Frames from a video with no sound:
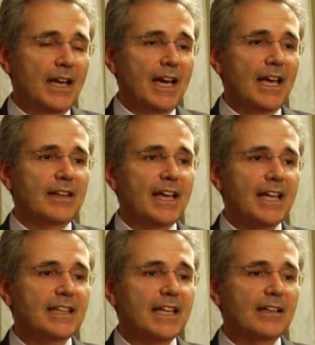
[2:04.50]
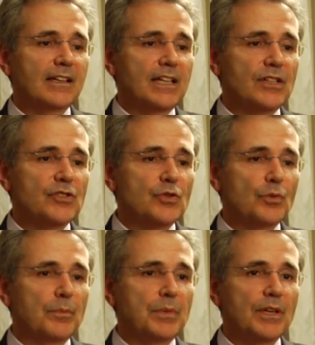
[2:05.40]
And that then leads
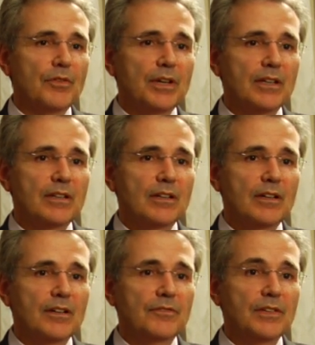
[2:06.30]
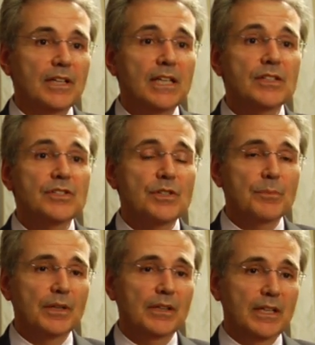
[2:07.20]
to a period of
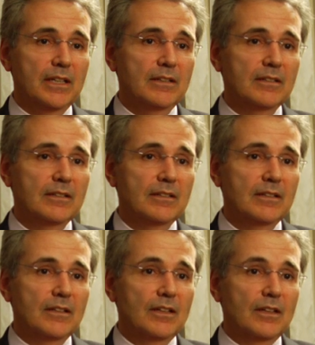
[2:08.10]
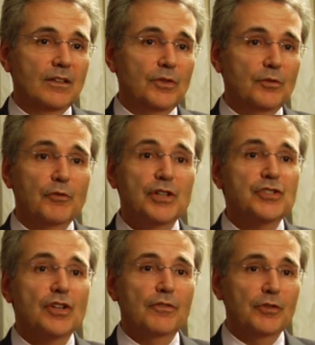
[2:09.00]
instability. You
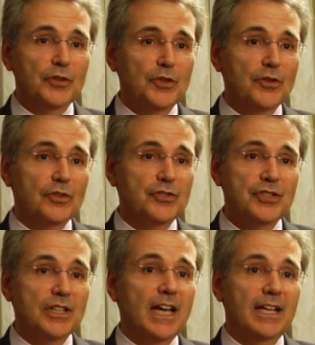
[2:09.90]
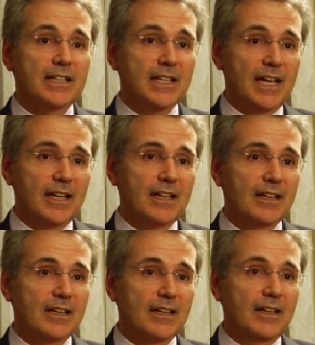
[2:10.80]
reshuffle your genetic deck,
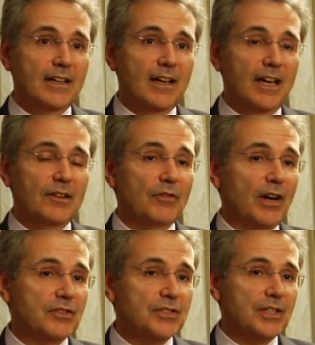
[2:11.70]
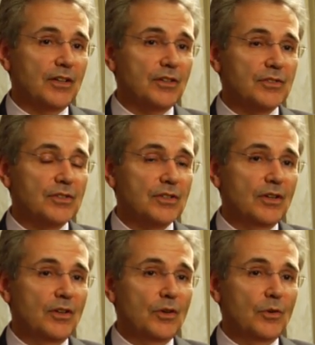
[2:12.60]
and rare cells
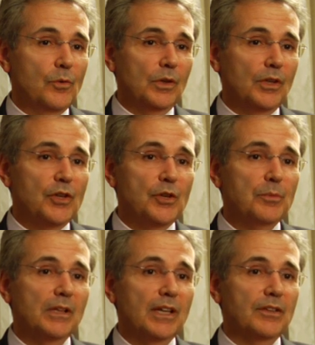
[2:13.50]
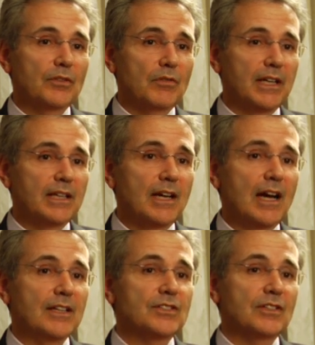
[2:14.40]
will accumulate the right
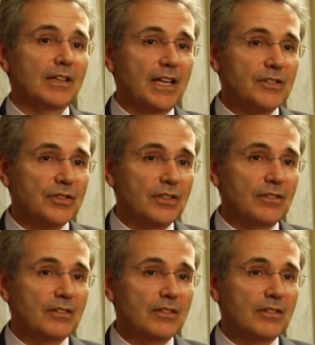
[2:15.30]
constellation